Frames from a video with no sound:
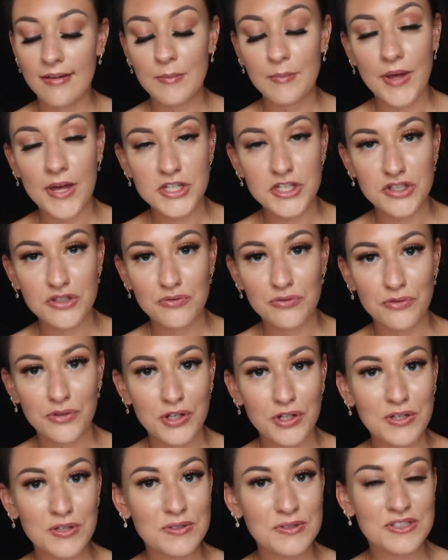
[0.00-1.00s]
passion
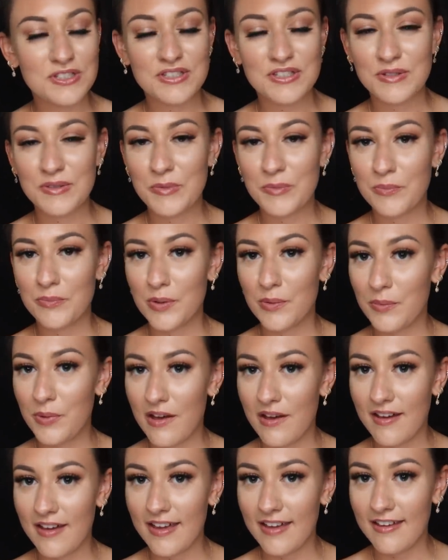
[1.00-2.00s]
fruit,
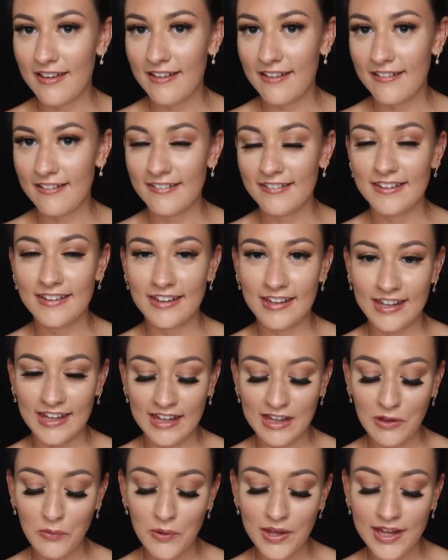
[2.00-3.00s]
papaya,
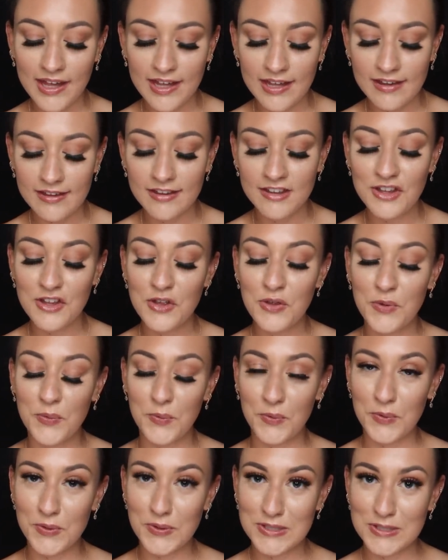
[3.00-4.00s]
kiwi,
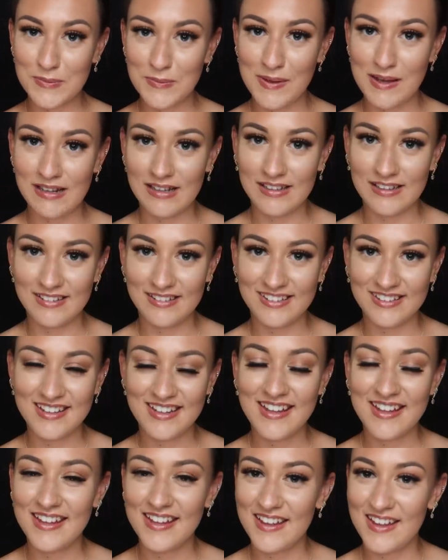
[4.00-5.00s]
watermelon,
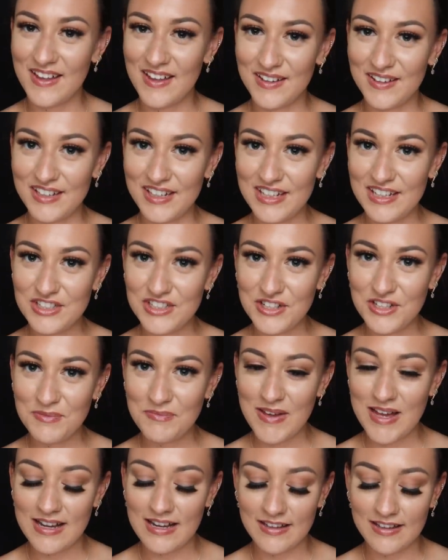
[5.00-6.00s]
honeydew
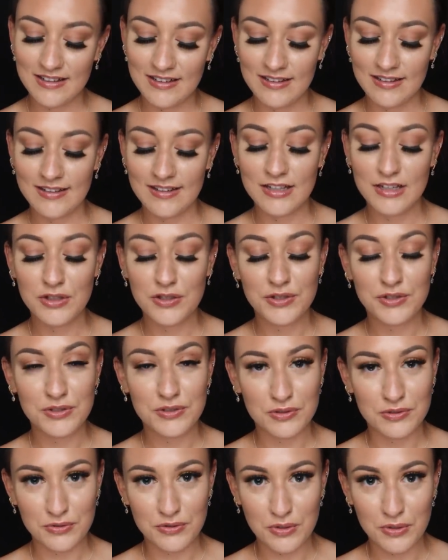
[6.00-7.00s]
melon,
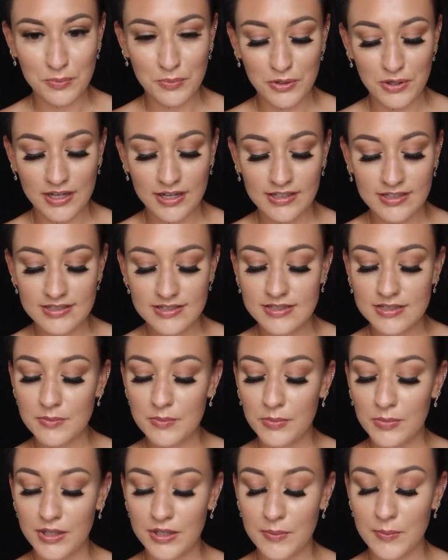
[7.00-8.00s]
strawberries,
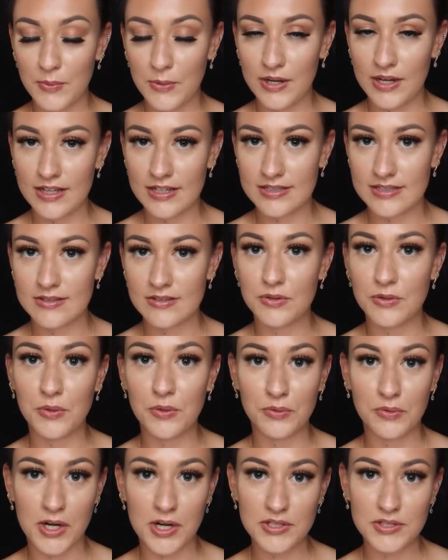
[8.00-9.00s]
blueberries, or
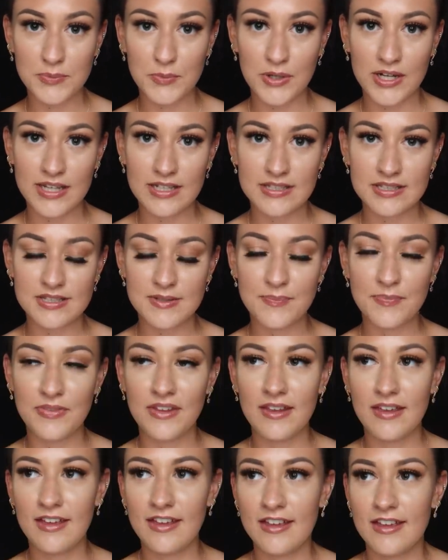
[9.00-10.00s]
raspberries.
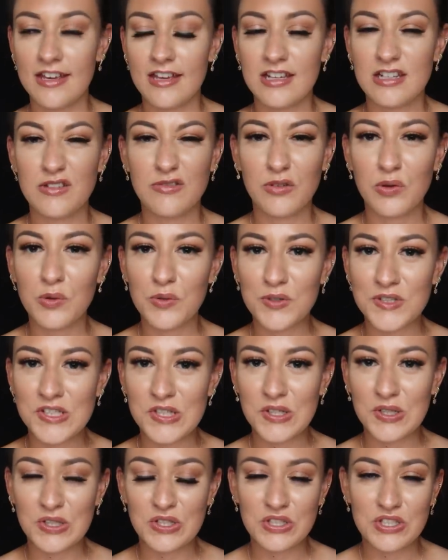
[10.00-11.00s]
And of course,
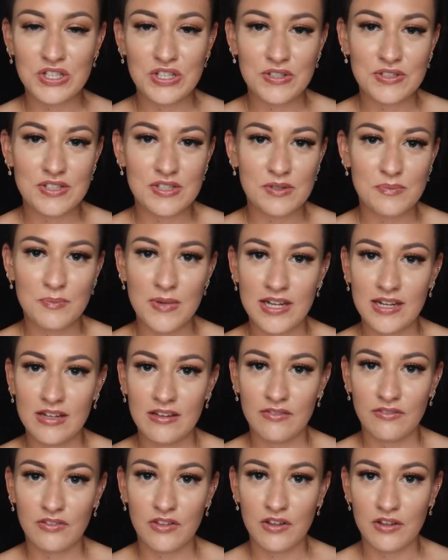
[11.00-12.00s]
you can choose as many
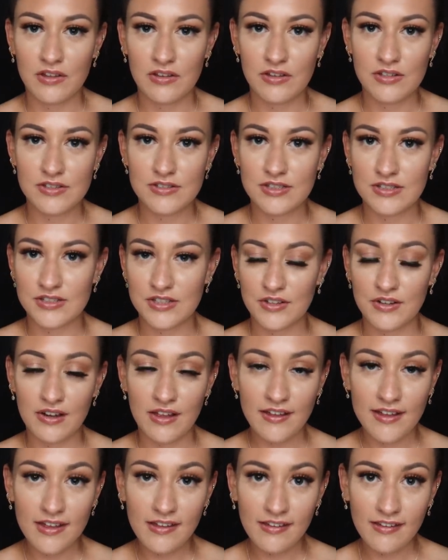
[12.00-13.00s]
of those as you
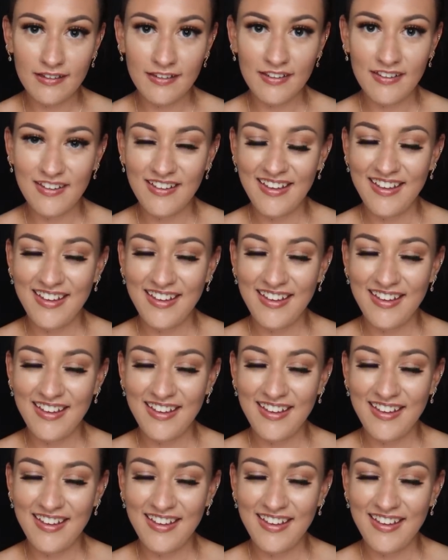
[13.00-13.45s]
like,